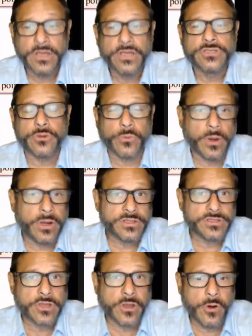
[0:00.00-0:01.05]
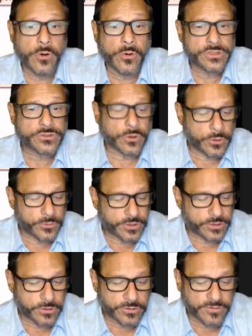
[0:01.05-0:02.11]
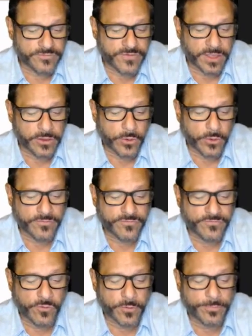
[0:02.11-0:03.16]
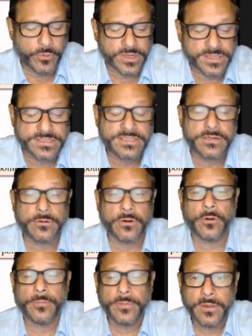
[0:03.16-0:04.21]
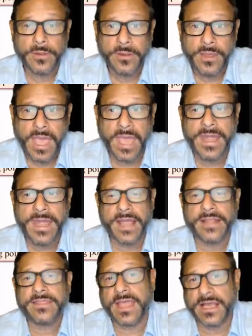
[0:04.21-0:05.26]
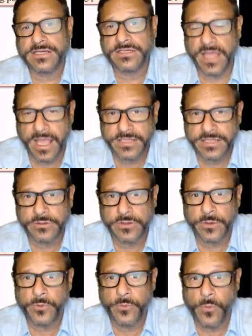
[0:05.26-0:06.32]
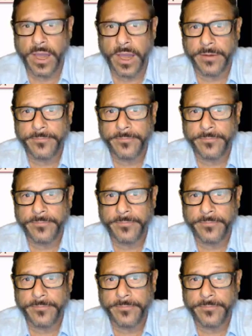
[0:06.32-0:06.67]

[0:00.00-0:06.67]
So running this code is going to return the value of 4.0 and not the actual answer that we want.